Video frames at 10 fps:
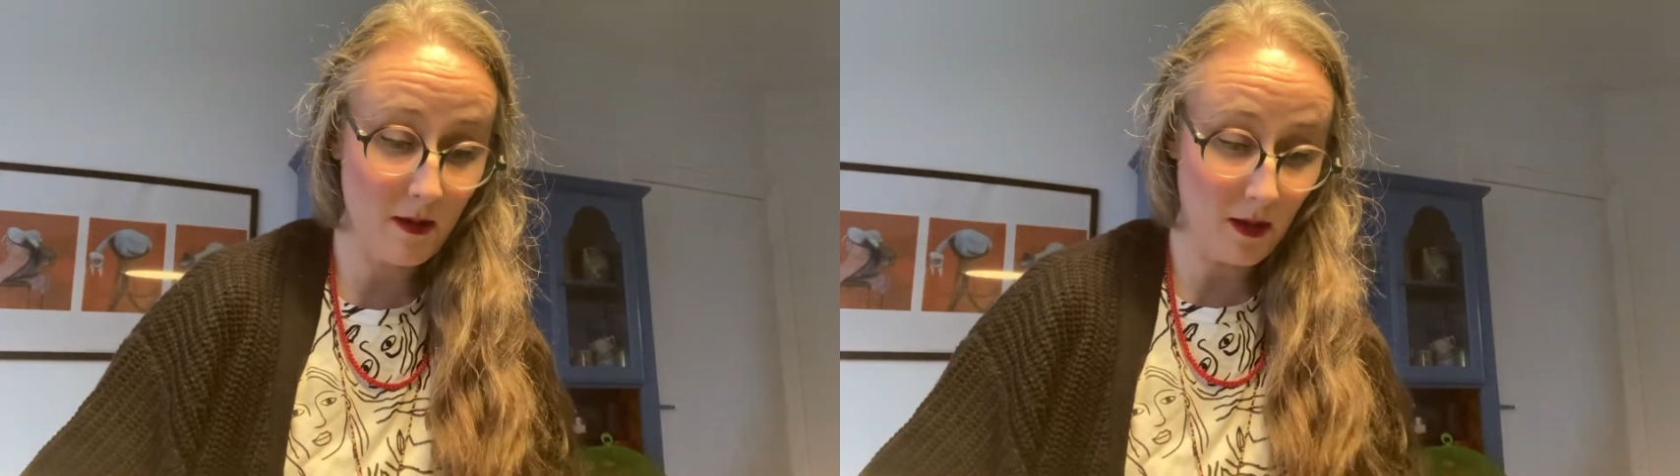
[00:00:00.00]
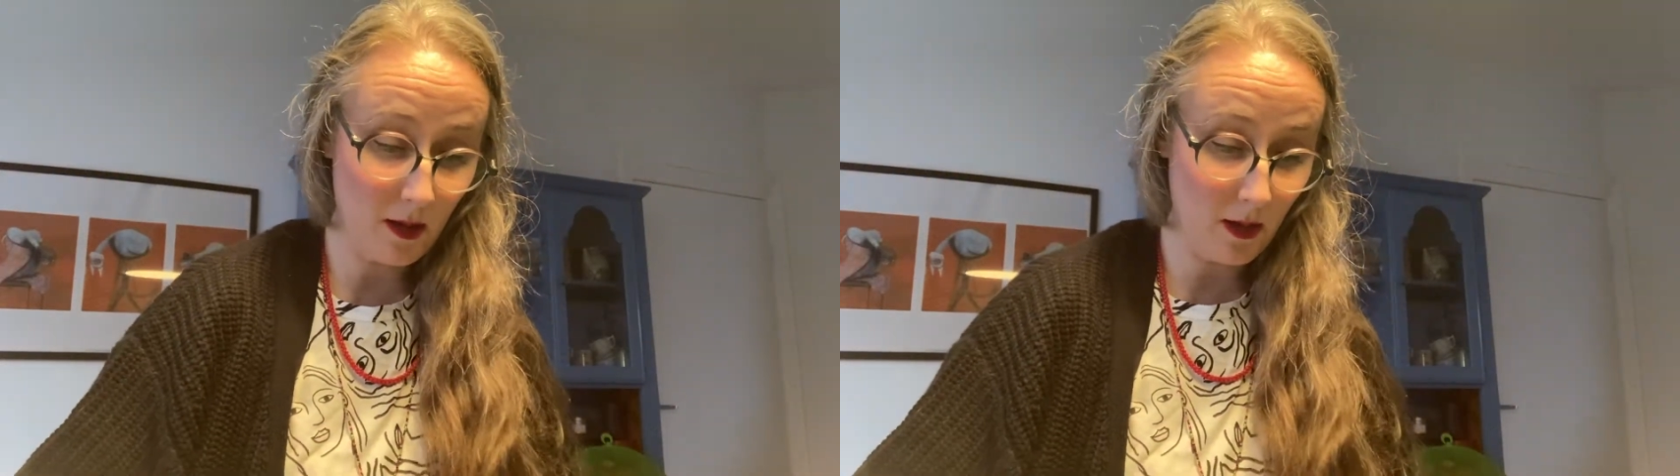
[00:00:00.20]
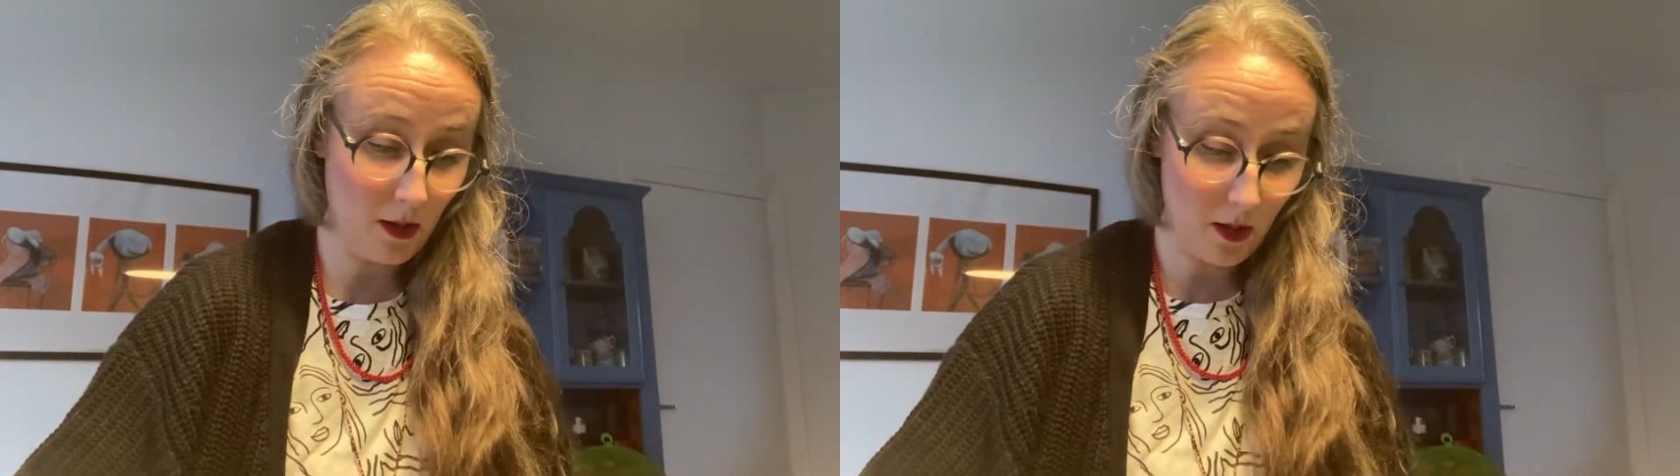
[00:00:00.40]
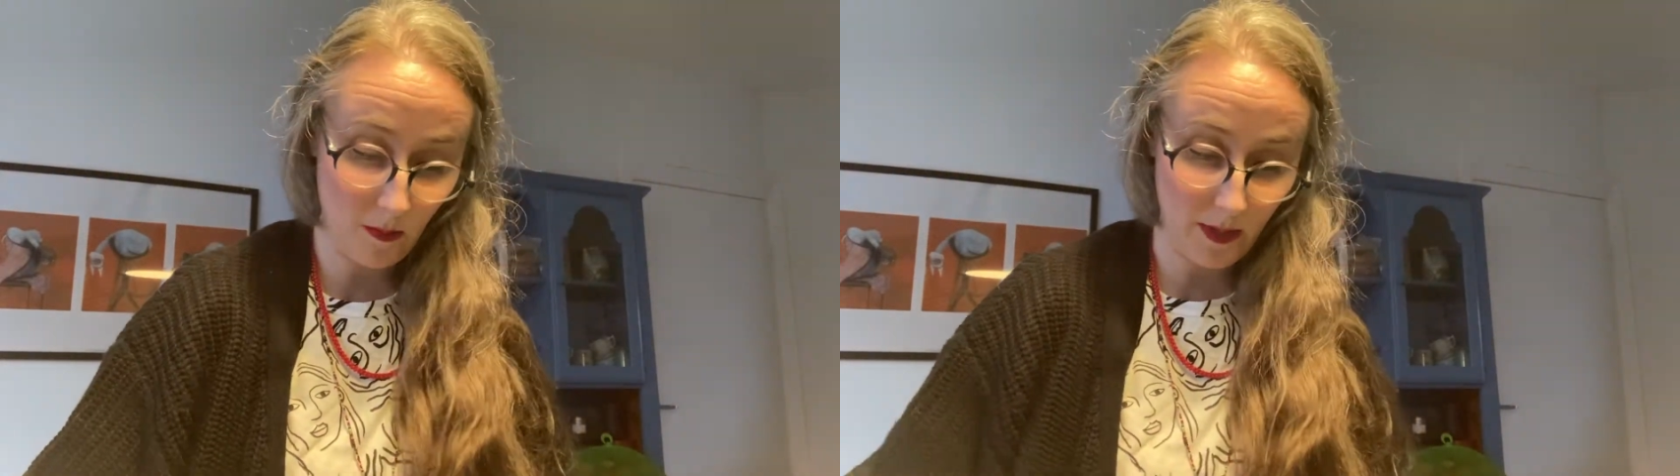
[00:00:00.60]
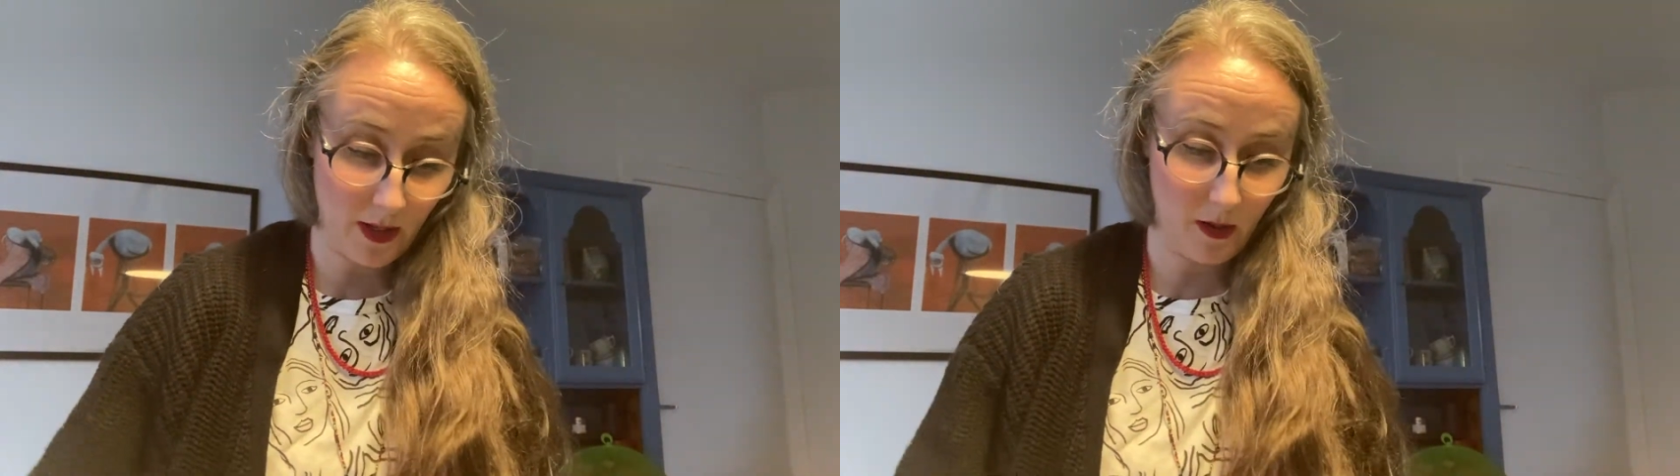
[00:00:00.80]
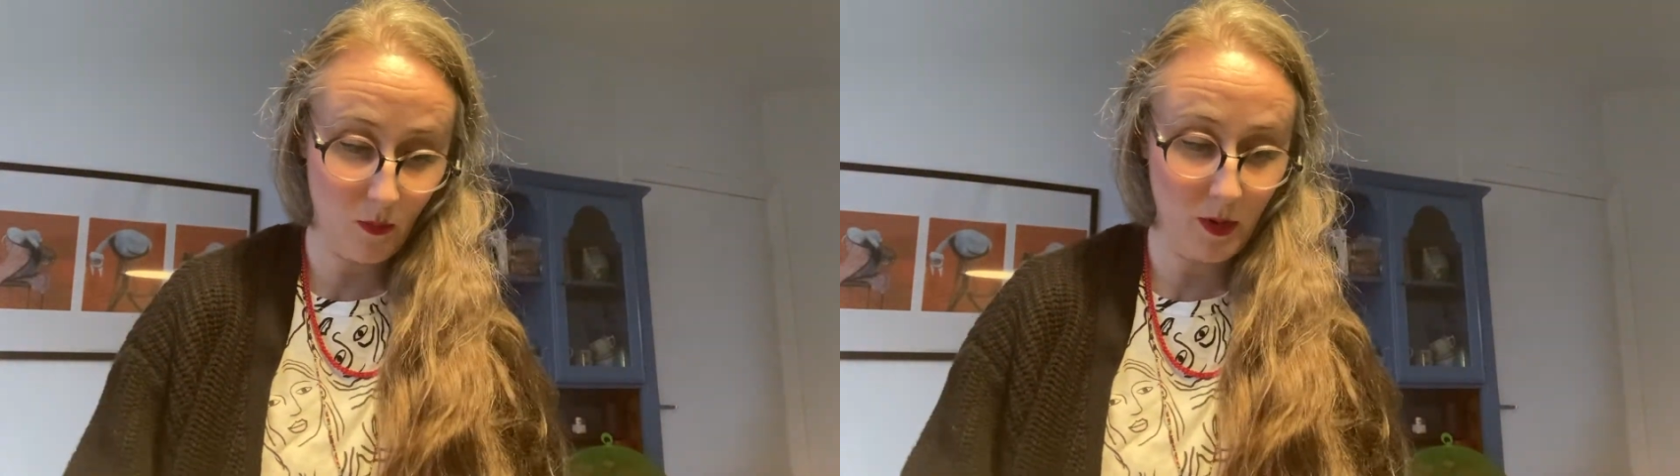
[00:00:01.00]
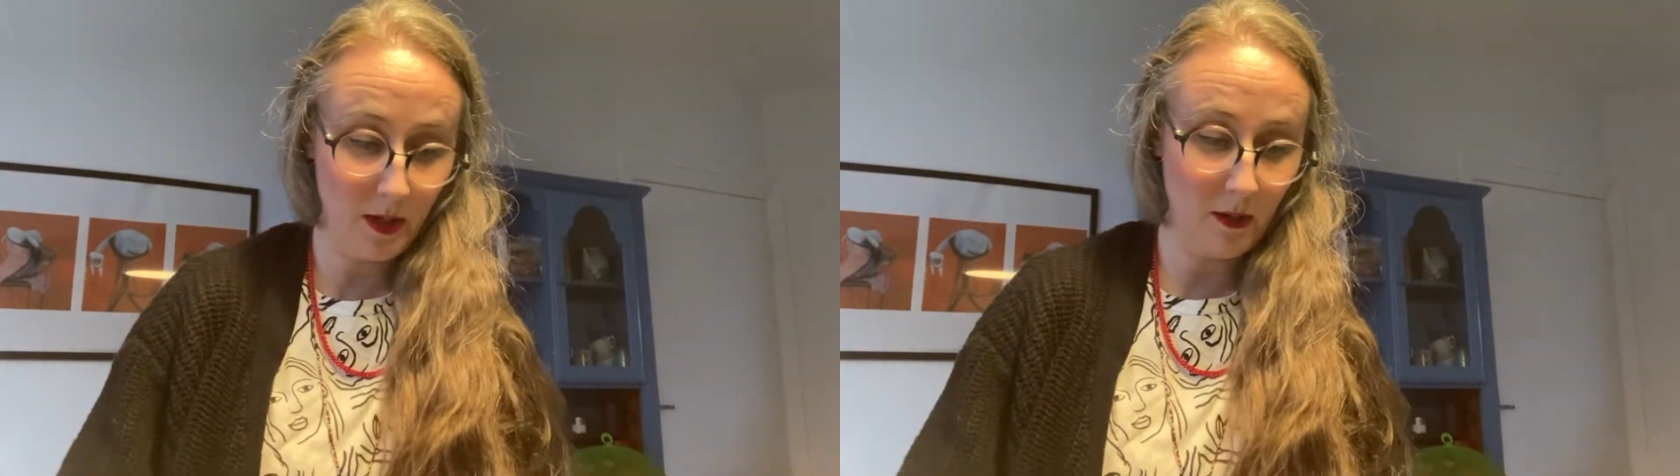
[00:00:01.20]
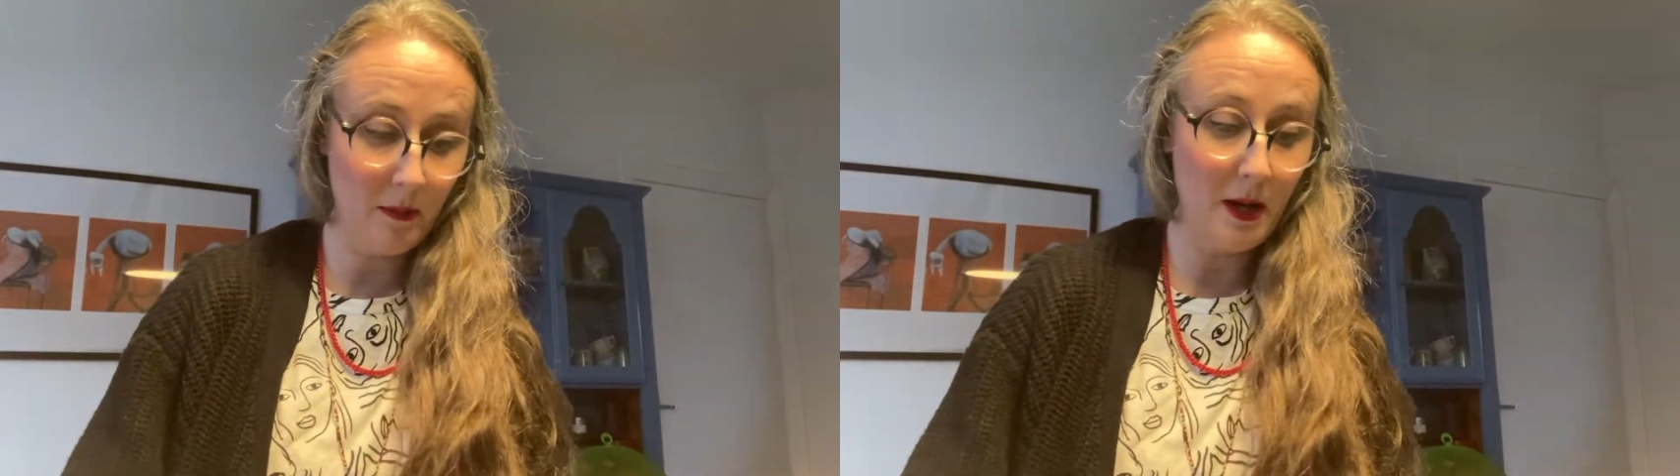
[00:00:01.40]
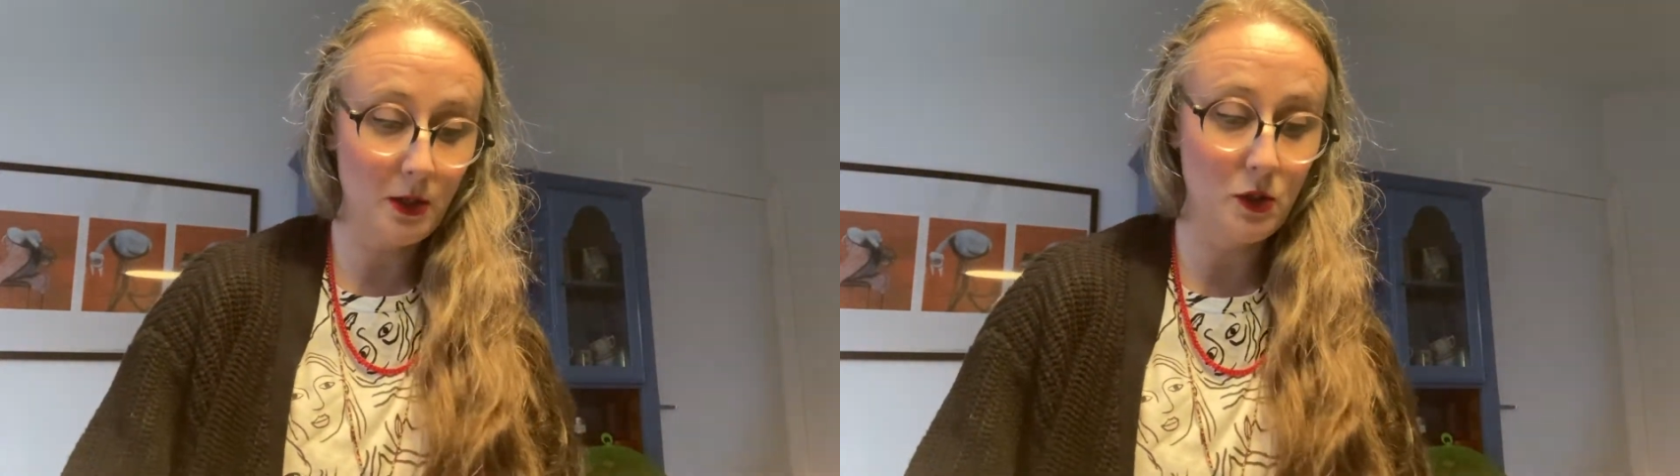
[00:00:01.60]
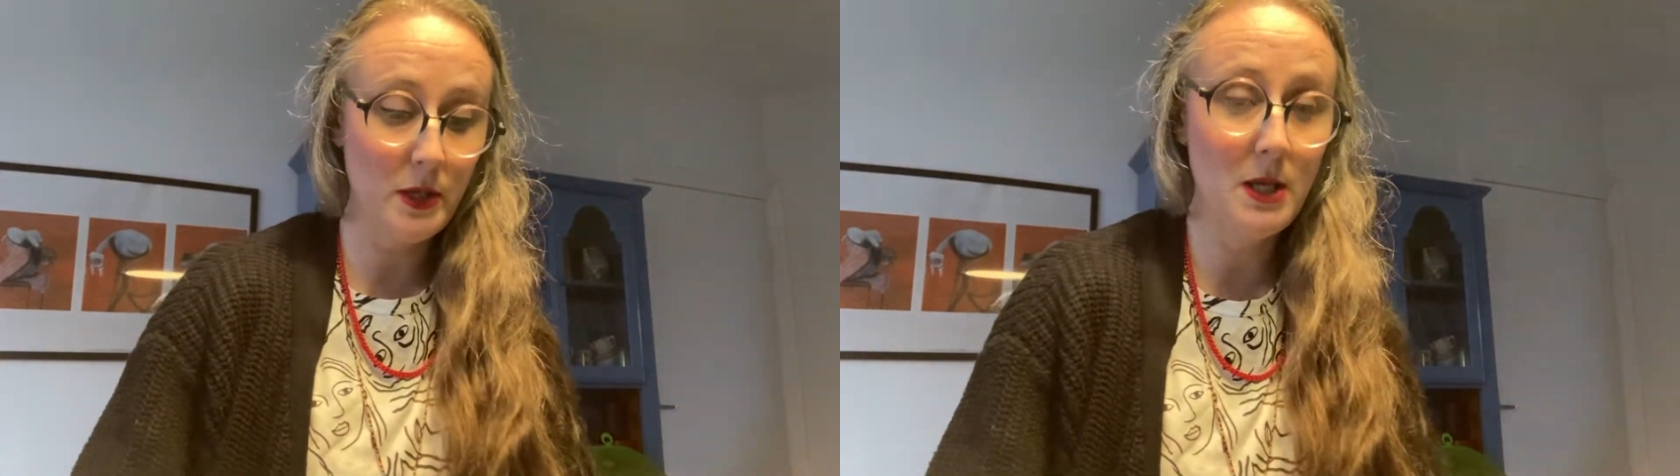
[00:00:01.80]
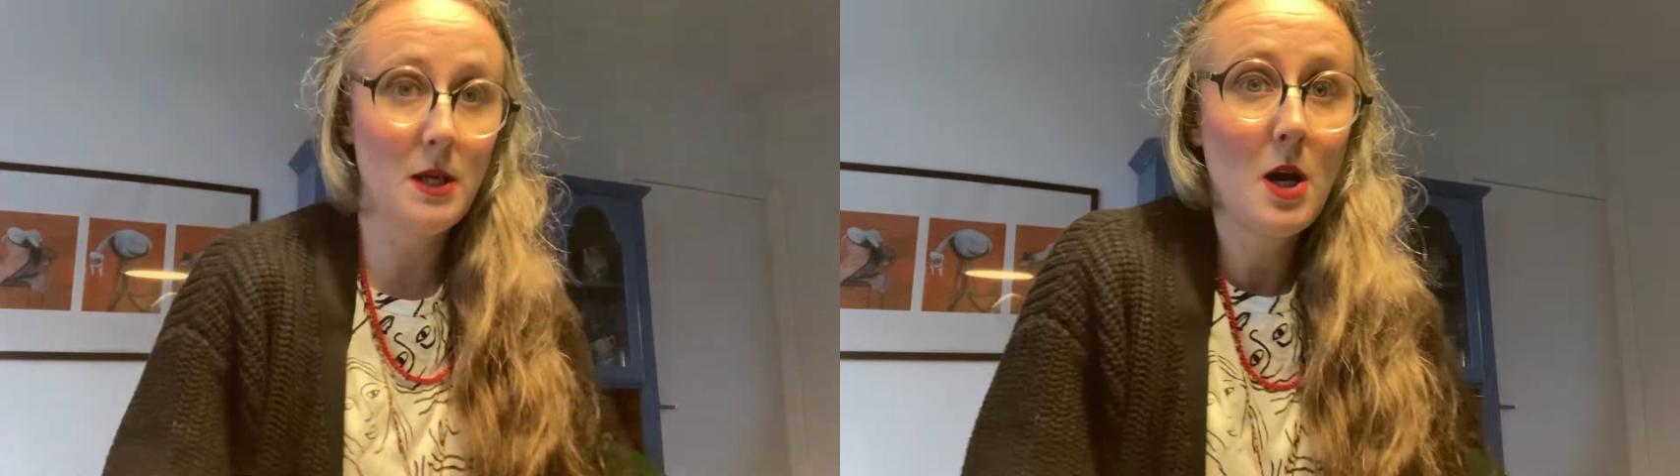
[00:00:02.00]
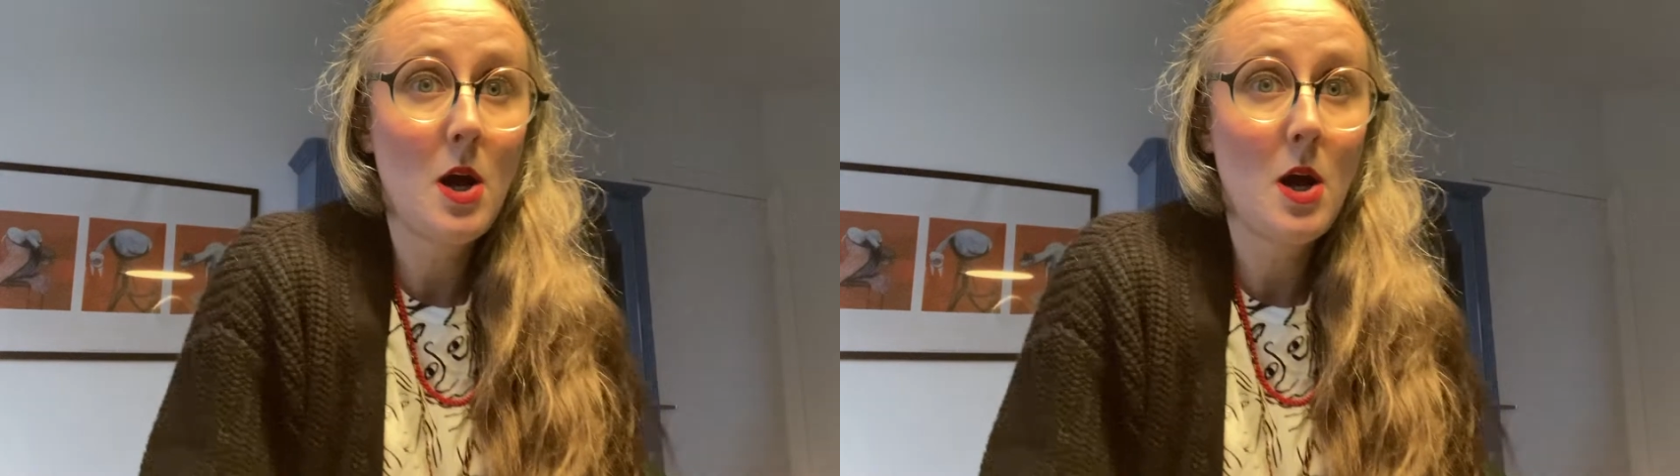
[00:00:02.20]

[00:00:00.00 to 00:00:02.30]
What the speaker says: I'll come back when I'm actually